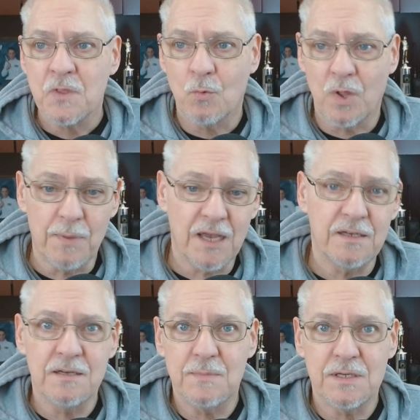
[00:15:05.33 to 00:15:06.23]
While the
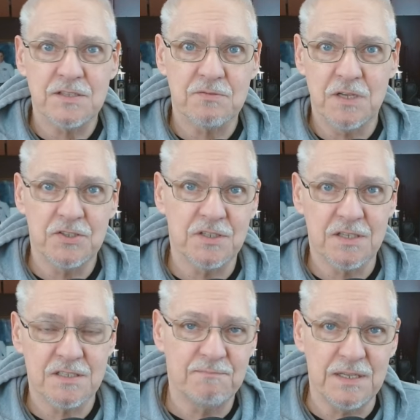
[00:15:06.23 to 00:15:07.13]
Biden administration
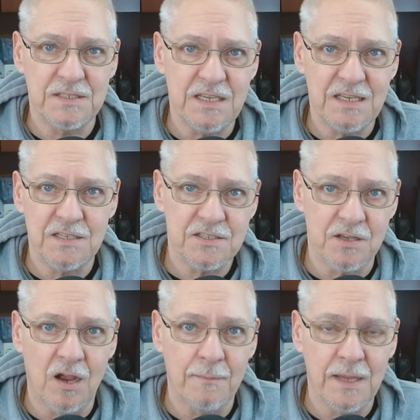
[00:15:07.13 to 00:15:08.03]
is busy
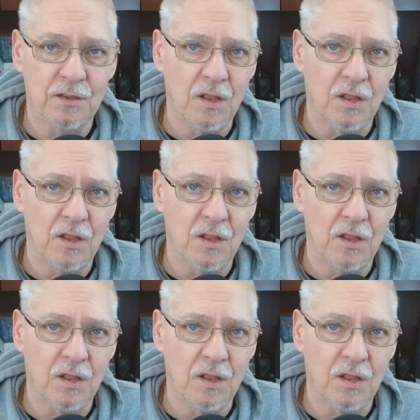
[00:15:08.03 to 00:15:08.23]
disarming